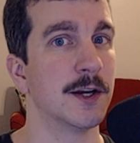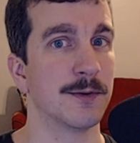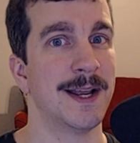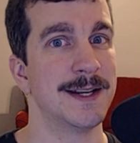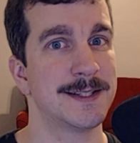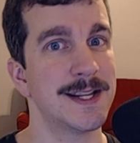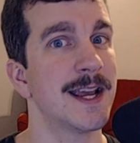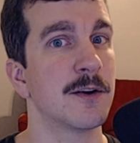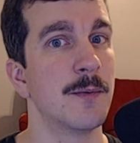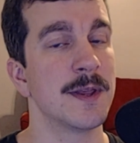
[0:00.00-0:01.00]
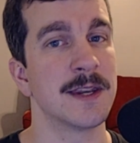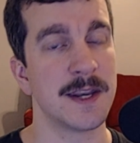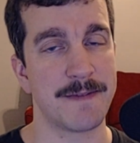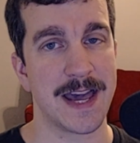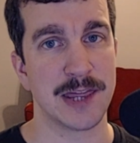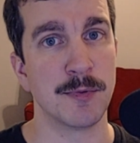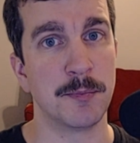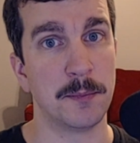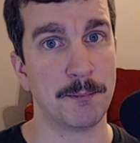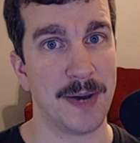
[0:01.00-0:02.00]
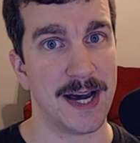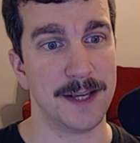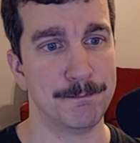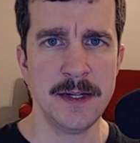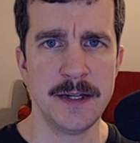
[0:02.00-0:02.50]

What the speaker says: a great deck with an Unfathomable pod.